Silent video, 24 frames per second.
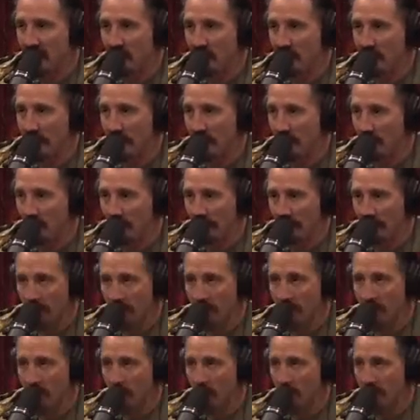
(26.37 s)
of people that
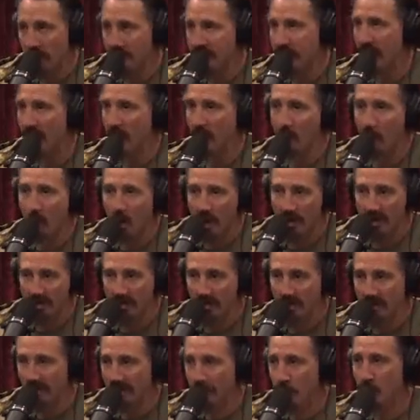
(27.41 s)
are on terror
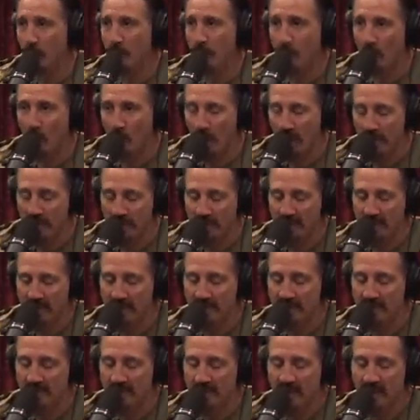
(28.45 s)
watch lists, criminal watch
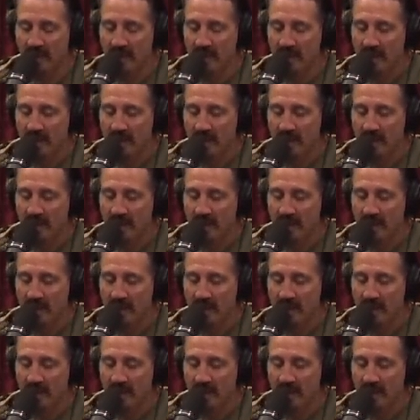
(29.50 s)
lists.